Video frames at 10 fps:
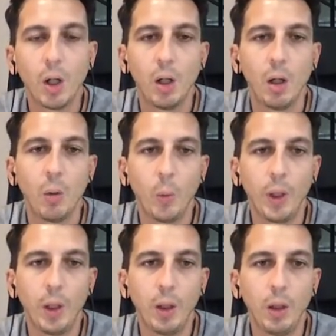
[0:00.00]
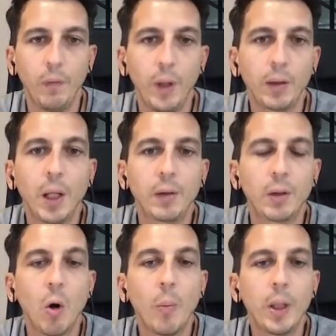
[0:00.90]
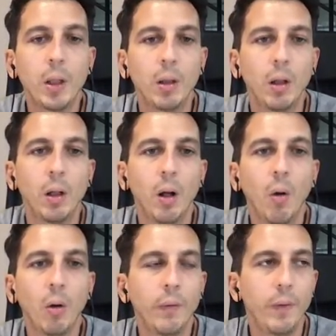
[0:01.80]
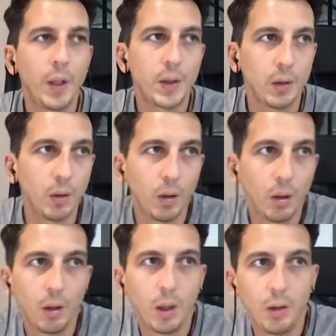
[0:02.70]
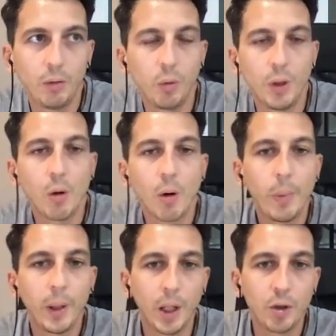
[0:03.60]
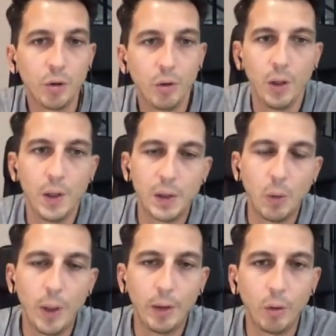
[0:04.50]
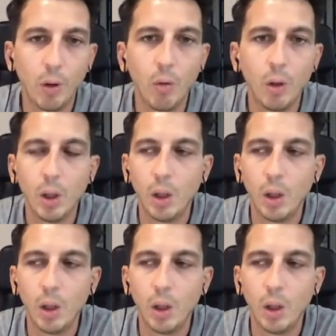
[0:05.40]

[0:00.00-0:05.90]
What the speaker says: we think that copying all the things into your application is the way to go.